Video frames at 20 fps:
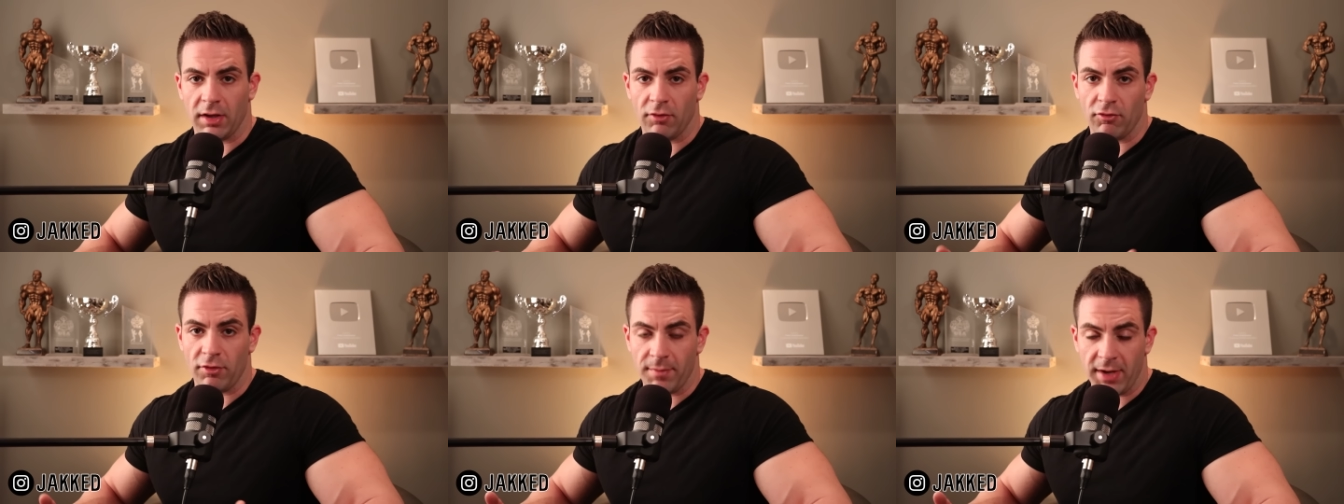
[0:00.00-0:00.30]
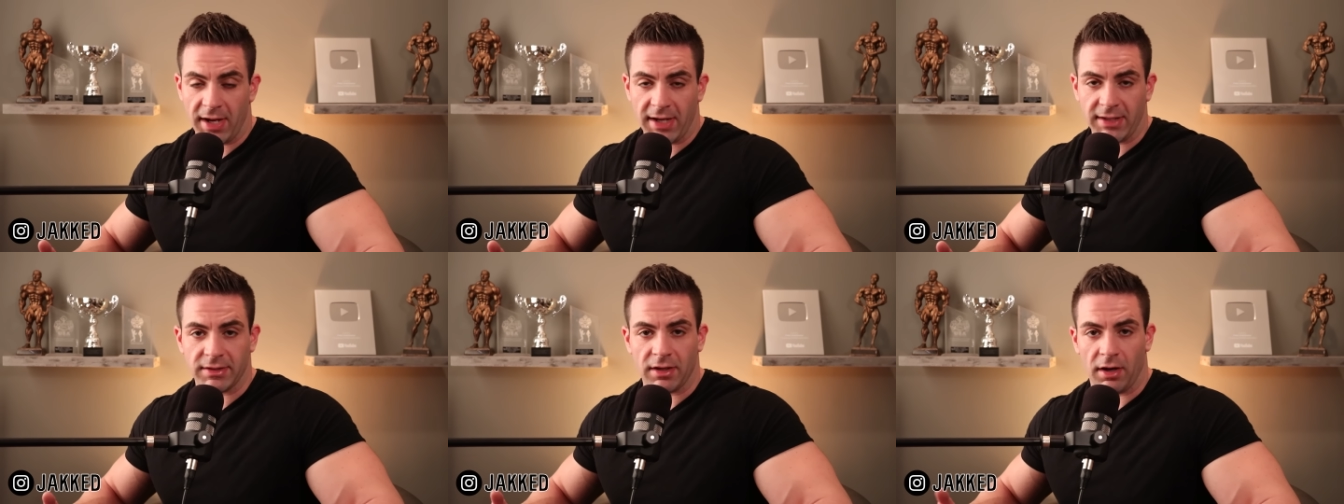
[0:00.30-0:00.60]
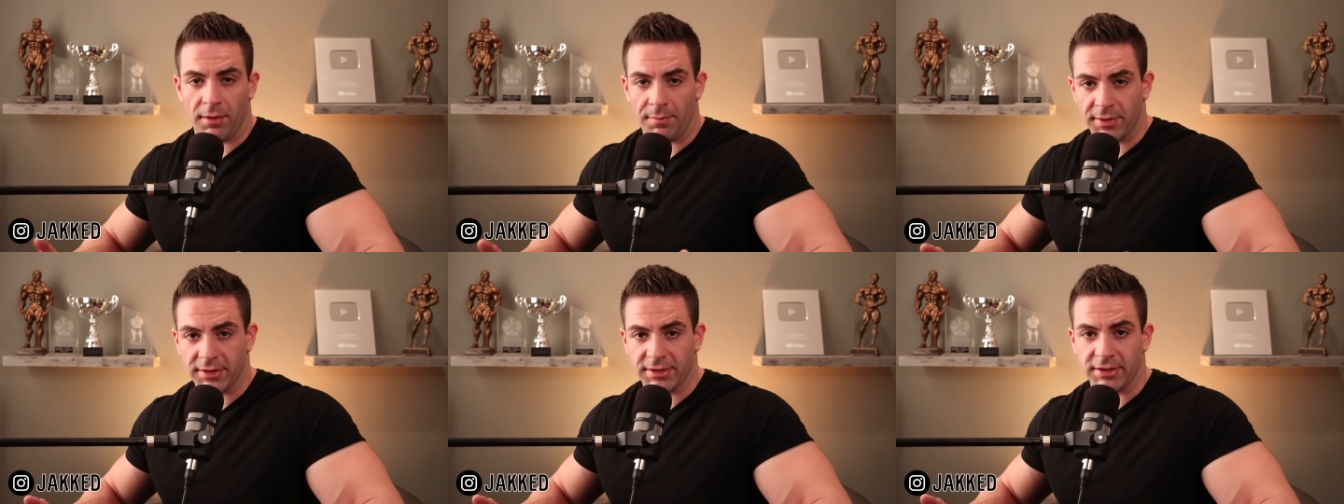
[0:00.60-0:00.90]
it remained
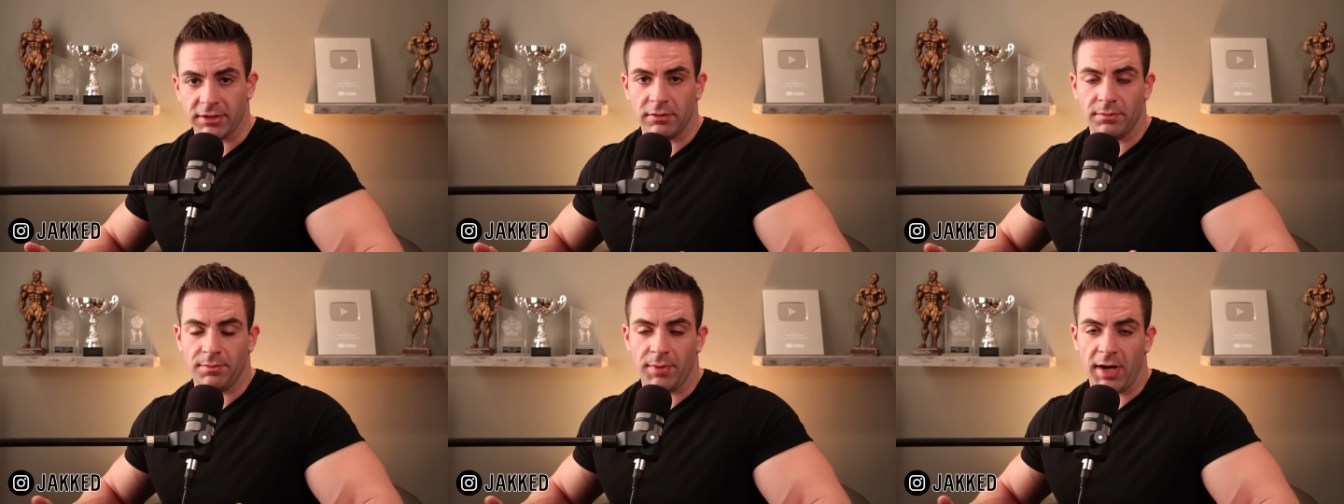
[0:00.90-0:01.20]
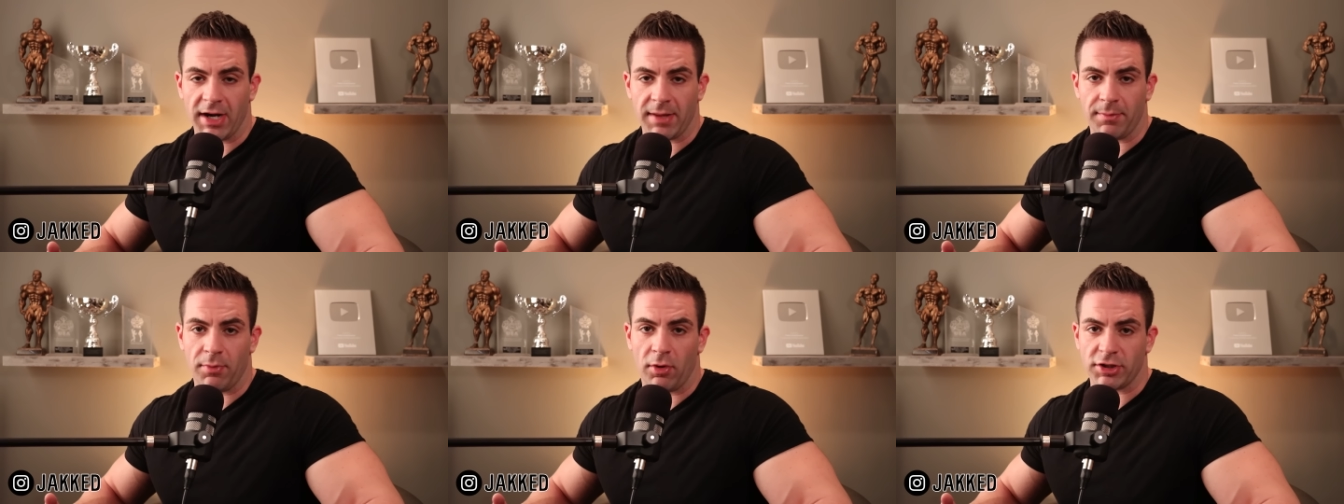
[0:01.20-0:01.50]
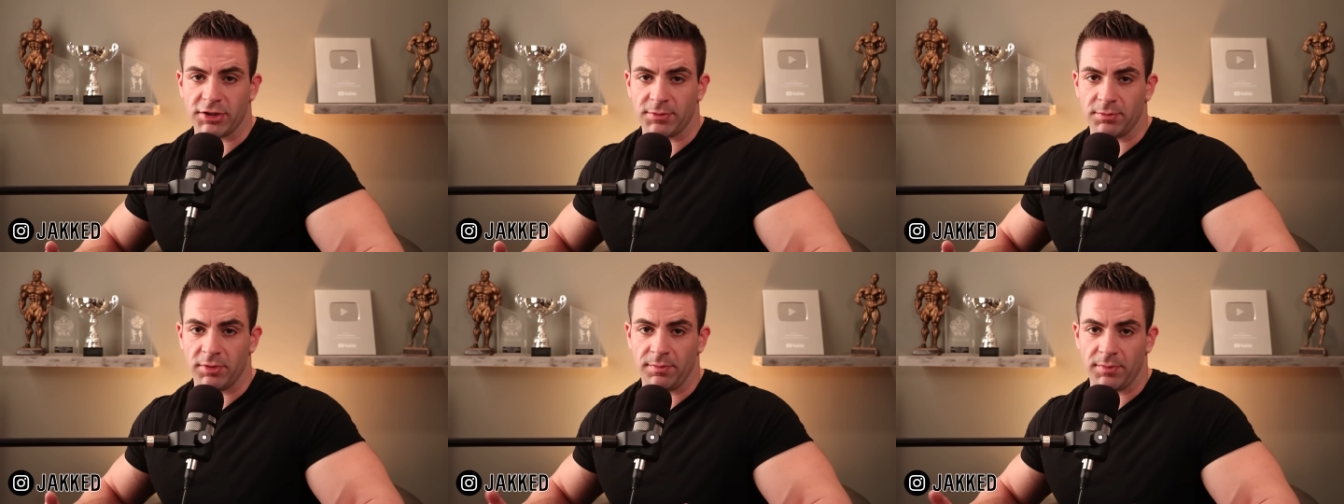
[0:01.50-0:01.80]
up until body
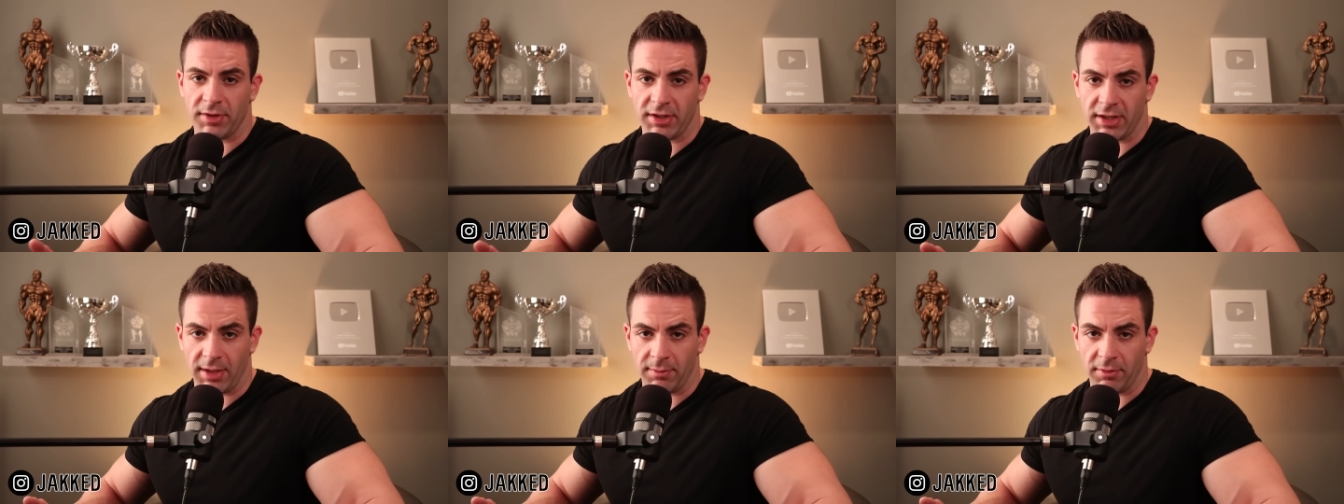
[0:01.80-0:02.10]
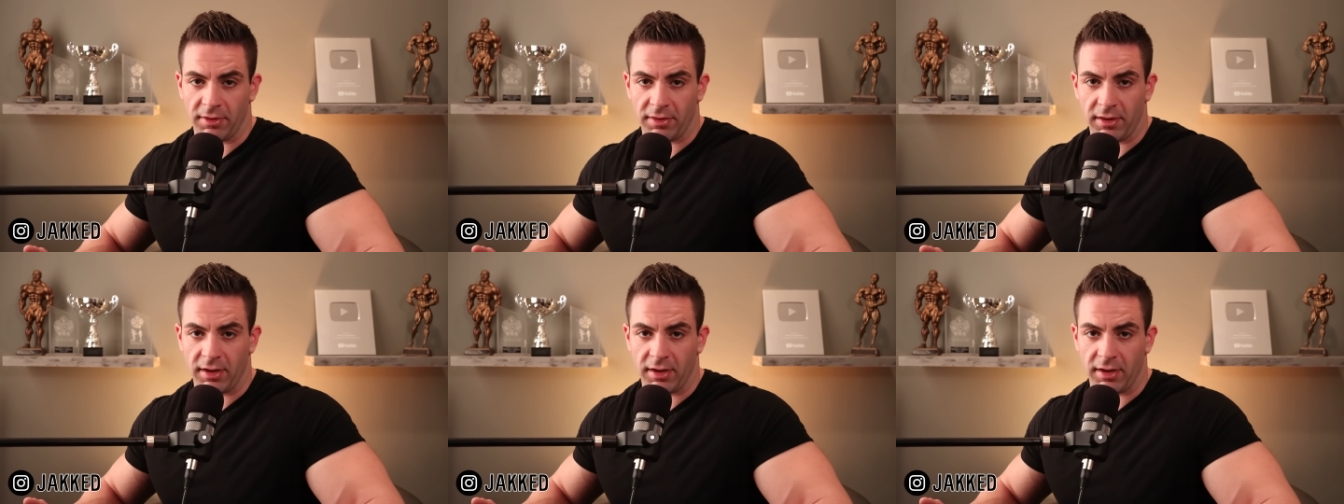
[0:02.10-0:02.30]
part split became a